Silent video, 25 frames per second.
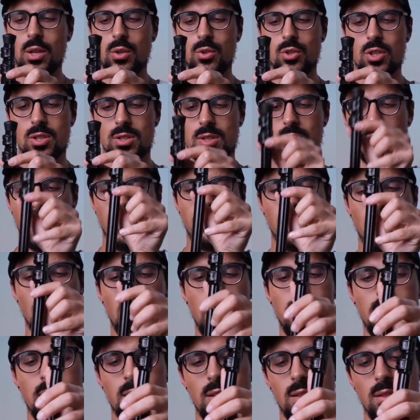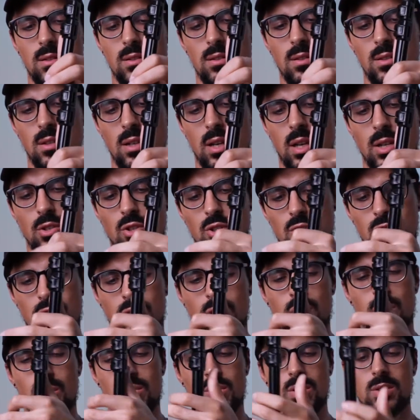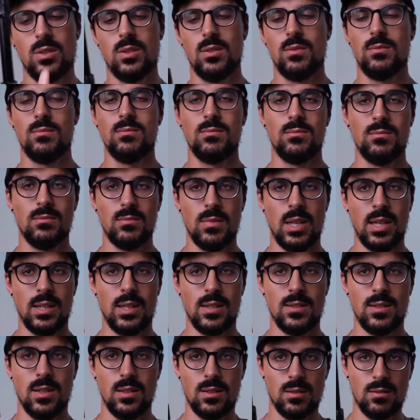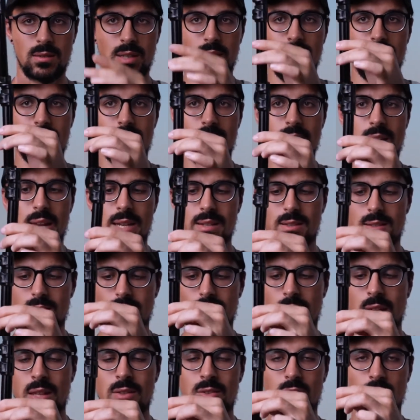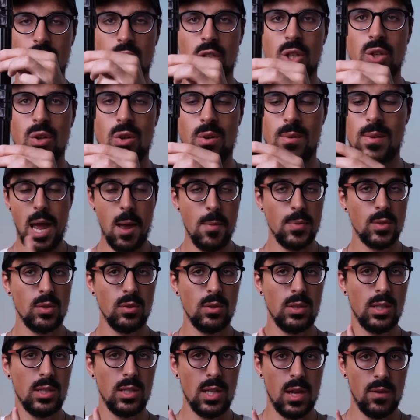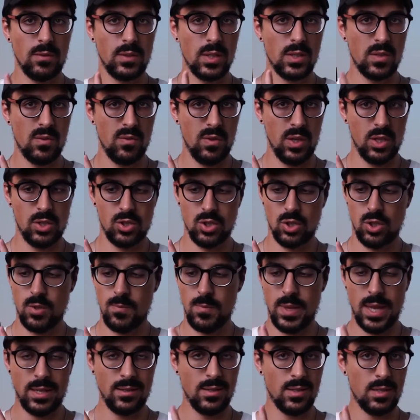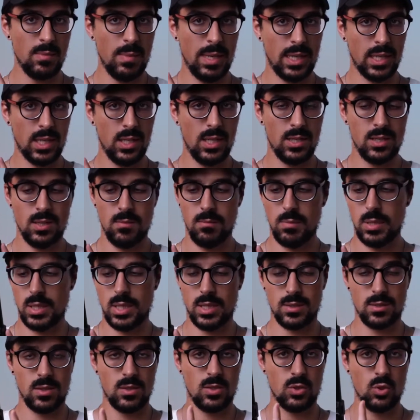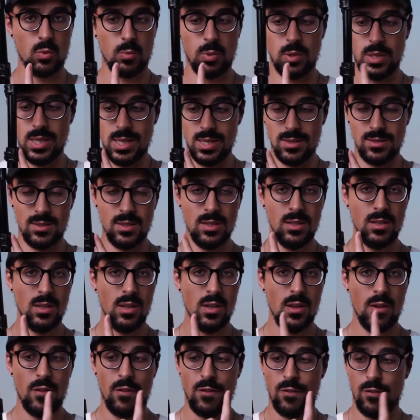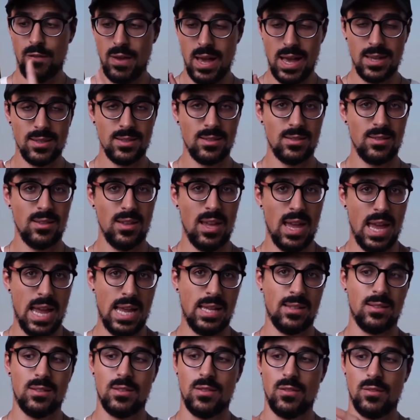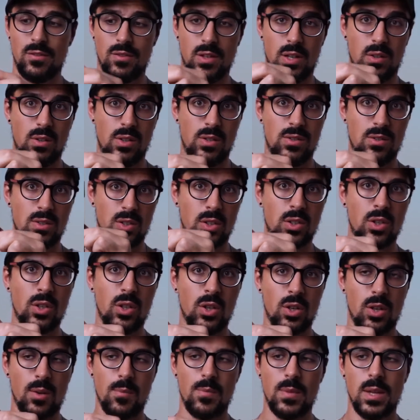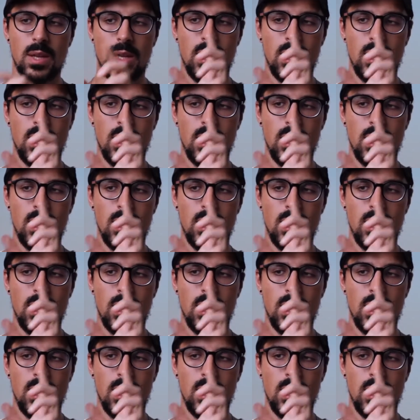You just lift your leg and just close it. And that's it. And it's nice and secure. I absolutely love this feature and this mechanism because it's super easy, fast, and very secure.